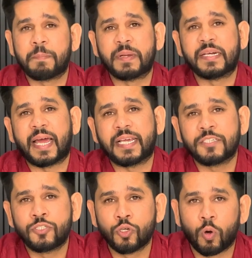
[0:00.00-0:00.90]
a
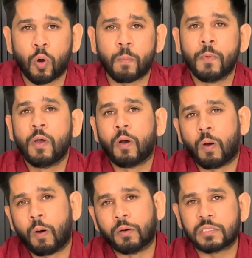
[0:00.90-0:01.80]
nice job
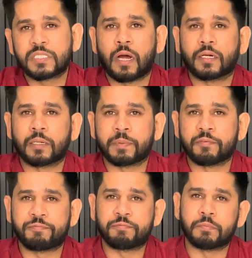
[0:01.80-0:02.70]
or startup
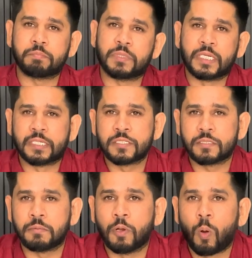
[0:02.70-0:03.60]
if it is
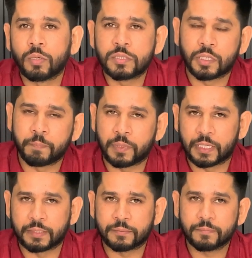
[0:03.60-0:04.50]
long-term
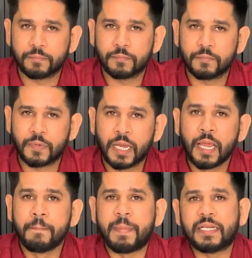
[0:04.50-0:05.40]
plan.
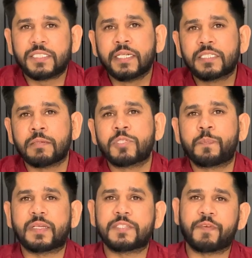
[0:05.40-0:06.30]
Mentioning some
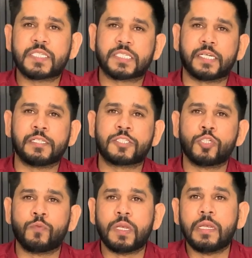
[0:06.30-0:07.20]
specific skills
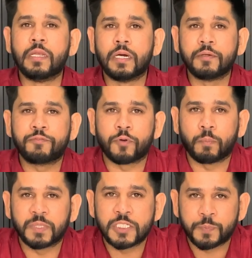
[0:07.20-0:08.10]
you will learn
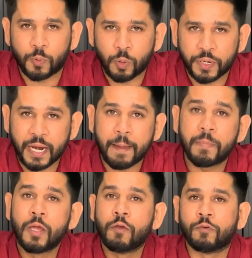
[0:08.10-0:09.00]
from this
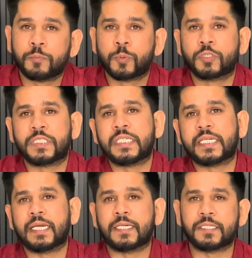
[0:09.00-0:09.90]
program would put
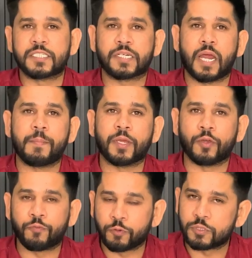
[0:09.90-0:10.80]
detail in describing
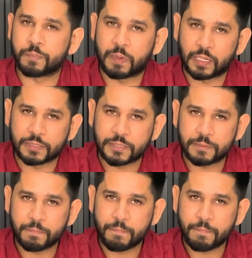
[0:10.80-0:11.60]
your future plans.